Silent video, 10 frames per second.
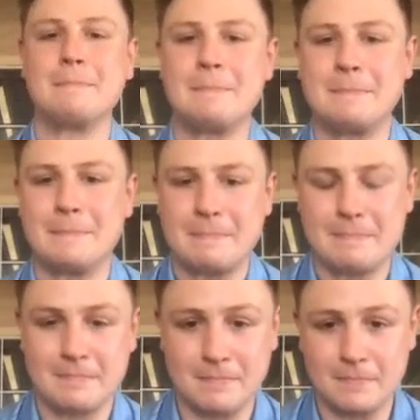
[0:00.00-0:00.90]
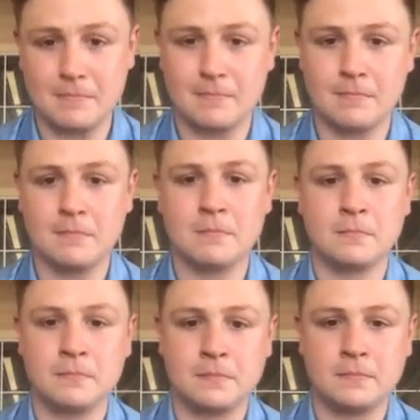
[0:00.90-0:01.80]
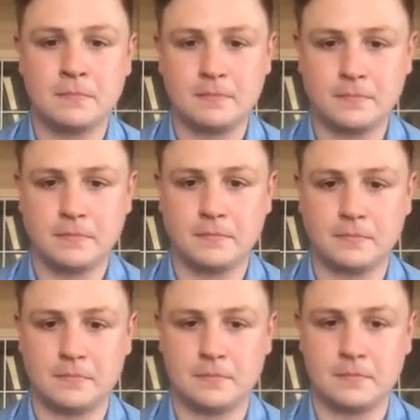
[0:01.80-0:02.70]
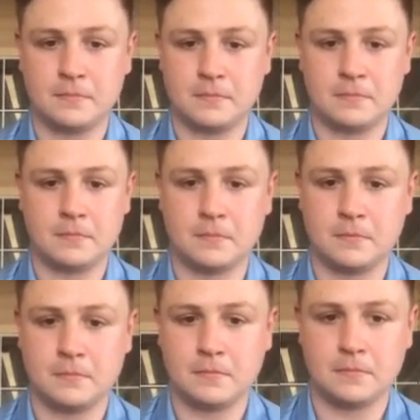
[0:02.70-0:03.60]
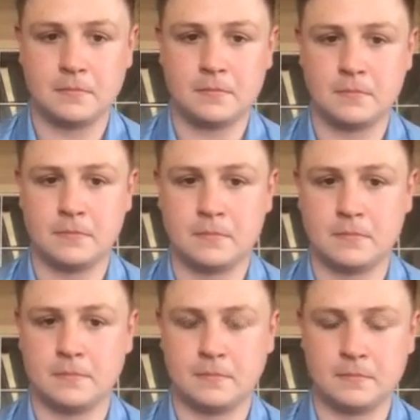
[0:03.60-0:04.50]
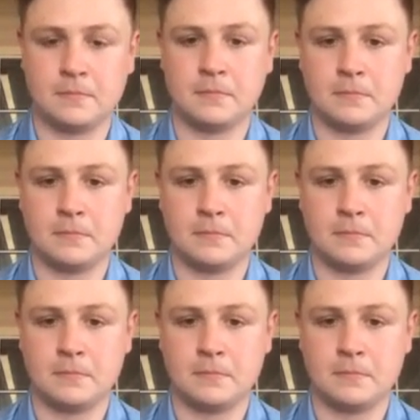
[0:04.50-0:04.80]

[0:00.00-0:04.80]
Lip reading: This person isn't speaking.